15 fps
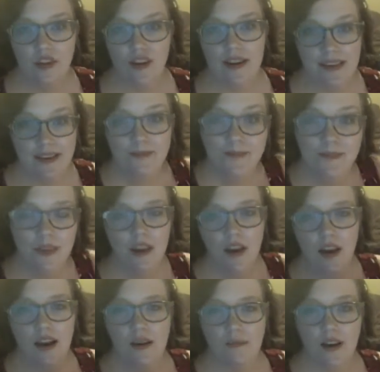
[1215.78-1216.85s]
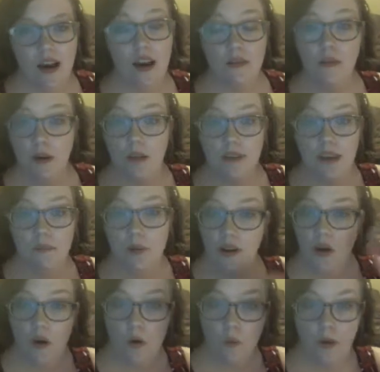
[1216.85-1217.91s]
I loved it,
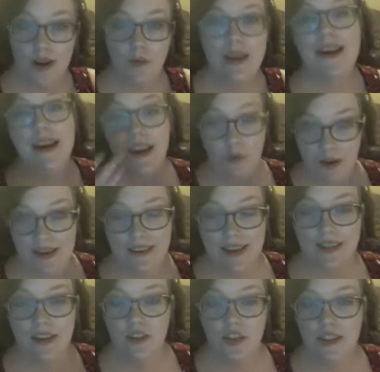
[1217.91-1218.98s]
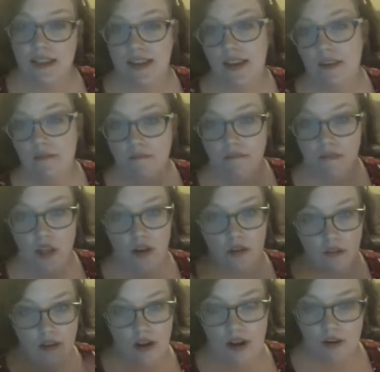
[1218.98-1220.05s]
but I haven't tried
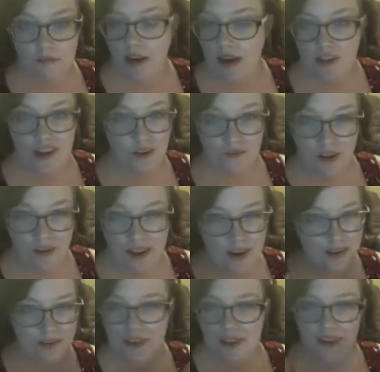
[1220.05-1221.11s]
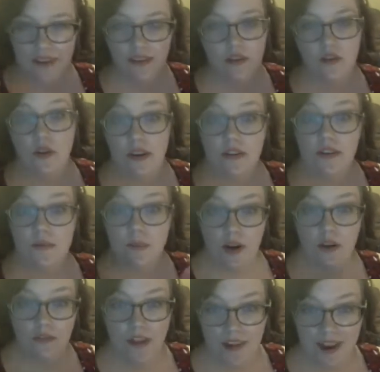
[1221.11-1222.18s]
it against
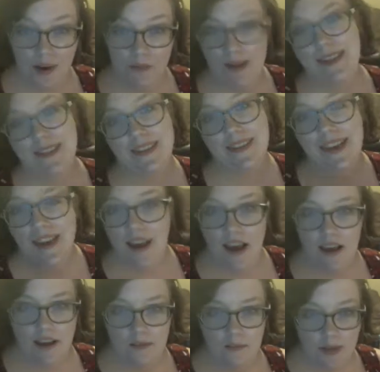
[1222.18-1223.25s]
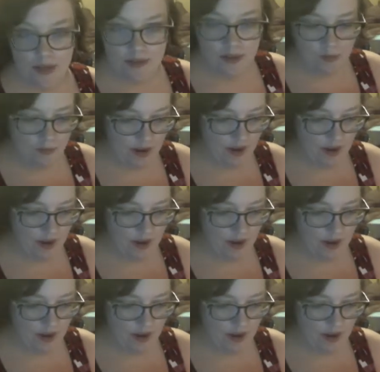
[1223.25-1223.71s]
Urban Decay's eye primers.